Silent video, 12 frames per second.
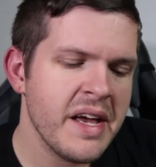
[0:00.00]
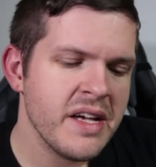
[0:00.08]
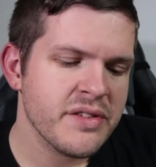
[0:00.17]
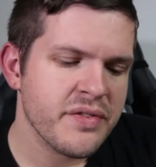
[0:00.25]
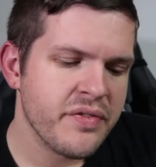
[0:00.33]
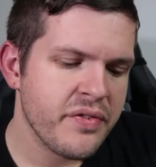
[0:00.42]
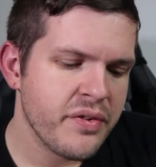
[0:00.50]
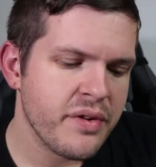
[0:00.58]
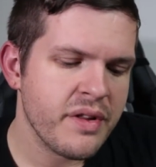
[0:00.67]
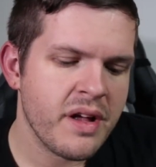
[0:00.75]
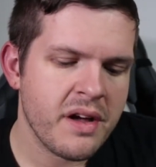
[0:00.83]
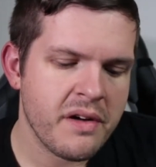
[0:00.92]
is
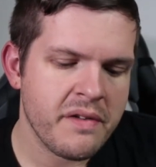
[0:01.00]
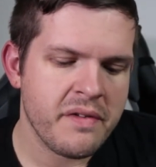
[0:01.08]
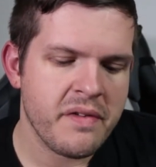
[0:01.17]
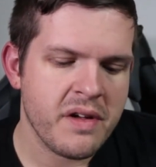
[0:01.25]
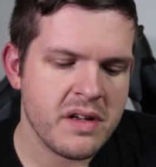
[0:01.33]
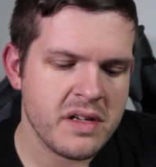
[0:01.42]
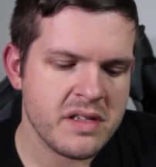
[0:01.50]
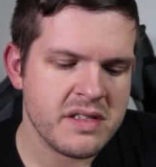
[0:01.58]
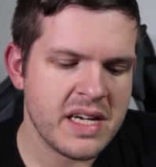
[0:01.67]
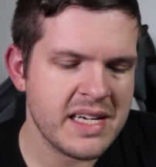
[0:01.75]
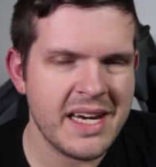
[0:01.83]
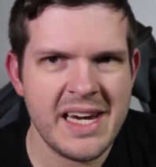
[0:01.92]
full of
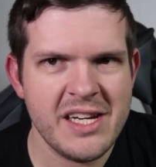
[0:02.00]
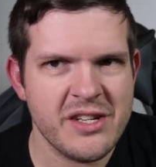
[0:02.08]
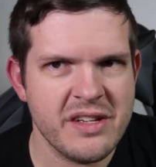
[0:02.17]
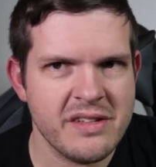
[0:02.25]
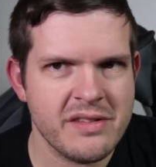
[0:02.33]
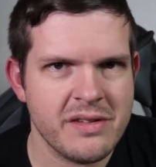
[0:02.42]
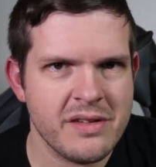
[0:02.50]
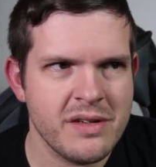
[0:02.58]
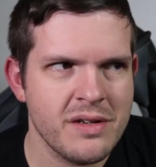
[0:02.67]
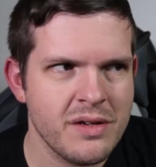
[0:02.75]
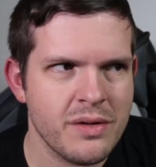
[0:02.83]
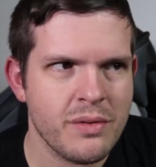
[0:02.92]
citations
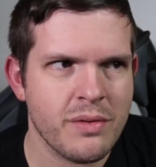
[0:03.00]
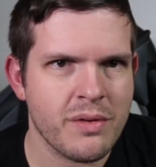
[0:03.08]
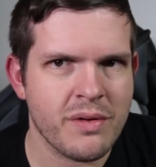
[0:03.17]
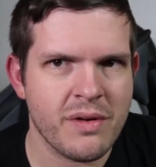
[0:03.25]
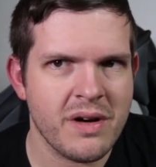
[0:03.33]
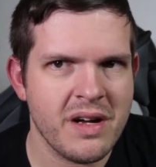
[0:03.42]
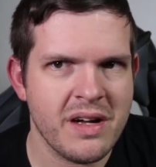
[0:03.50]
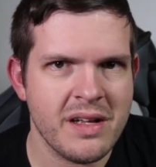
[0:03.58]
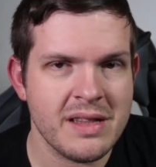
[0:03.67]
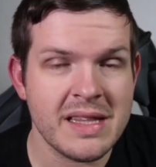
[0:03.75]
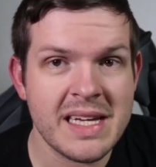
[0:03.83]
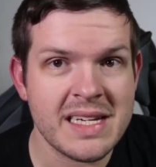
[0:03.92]
or
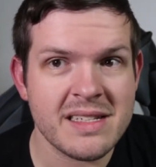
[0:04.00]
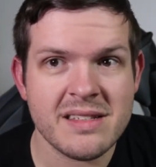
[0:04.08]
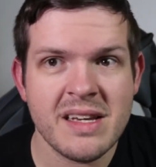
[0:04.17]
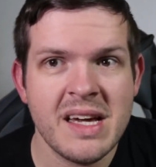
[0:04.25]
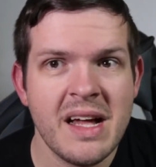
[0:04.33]
links